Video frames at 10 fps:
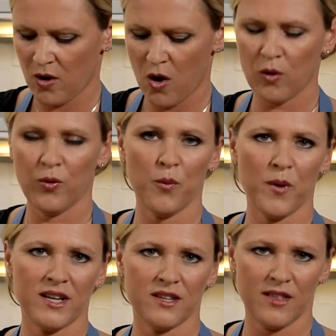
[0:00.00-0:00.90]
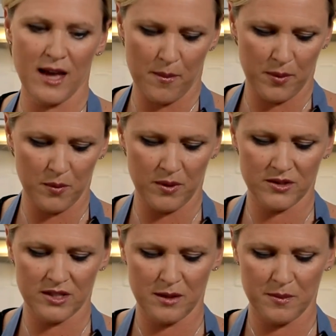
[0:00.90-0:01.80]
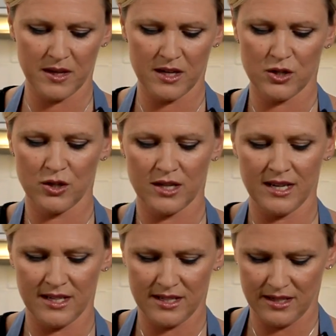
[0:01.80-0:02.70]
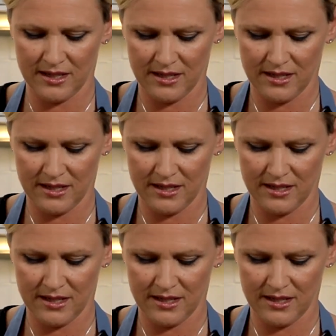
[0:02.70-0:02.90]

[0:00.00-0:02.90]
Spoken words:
hold the weight of the apple whilst you're dipping it in sugar later.